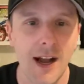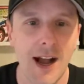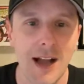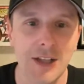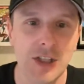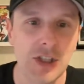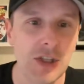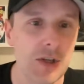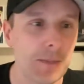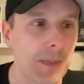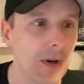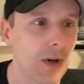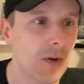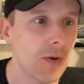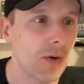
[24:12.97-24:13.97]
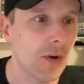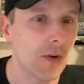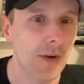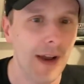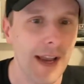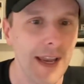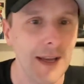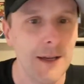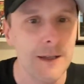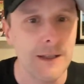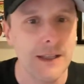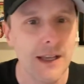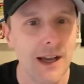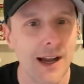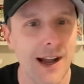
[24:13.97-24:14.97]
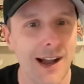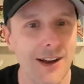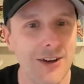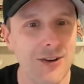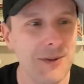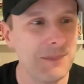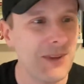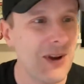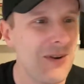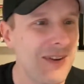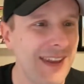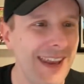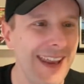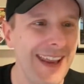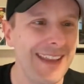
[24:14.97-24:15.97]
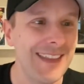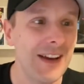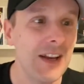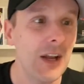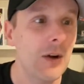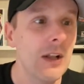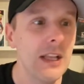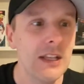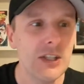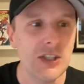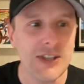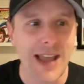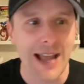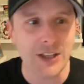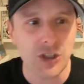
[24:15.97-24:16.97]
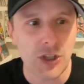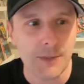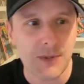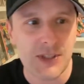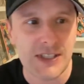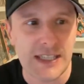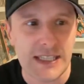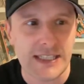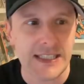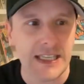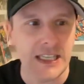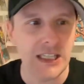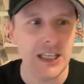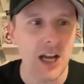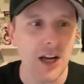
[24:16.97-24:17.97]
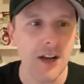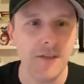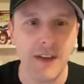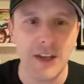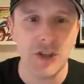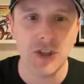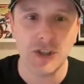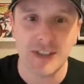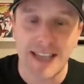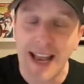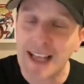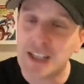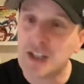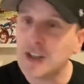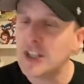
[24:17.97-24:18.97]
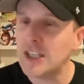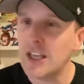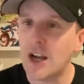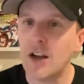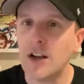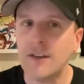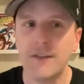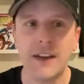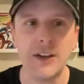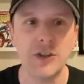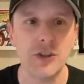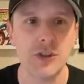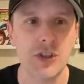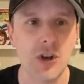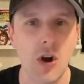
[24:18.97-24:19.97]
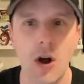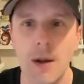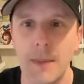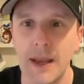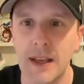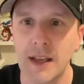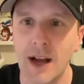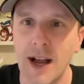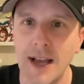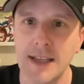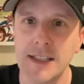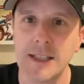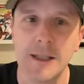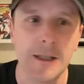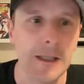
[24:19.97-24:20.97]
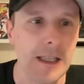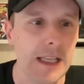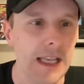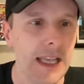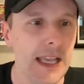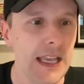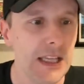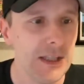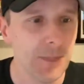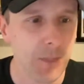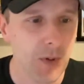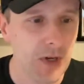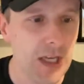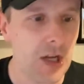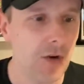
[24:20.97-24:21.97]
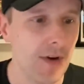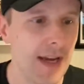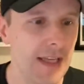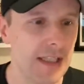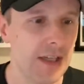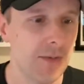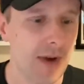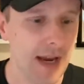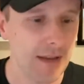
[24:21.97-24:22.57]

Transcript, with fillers: uh, super cool, right? Uh, Crypto King, there you go. Snatched up 16 Young Avengers. Yeah, so the Young Avengers comic, guys, is pretty crazy,